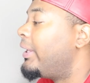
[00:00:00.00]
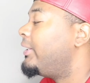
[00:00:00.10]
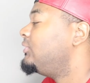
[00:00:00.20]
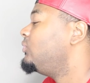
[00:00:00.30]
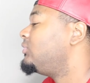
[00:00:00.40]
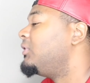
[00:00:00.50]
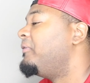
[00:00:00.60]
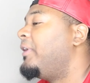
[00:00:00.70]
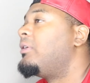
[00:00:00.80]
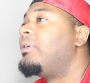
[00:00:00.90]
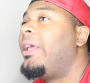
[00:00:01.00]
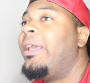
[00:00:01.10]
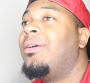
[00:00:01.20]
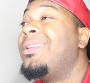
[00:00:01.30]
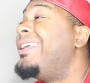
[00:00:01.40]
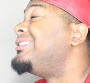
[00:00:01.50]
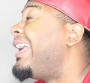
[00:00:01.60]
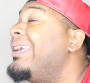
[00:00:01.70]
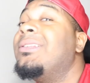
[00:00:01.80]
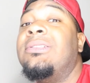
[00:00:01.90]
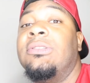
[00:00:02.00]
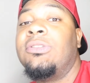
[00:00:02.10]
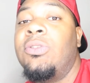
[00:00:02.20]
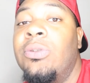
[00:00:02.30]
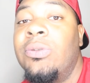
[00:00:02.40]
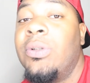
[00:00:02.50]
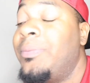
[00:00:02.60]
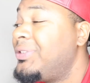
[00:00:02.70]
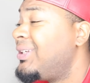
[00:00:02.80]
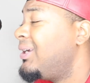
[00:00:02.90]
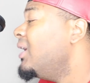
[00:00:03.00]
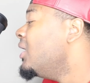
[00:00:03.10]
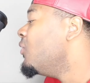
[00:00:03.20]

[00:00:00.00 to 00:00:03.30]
Like he's using a veteran angle. Like he's angling this dude. You know what I'm saying?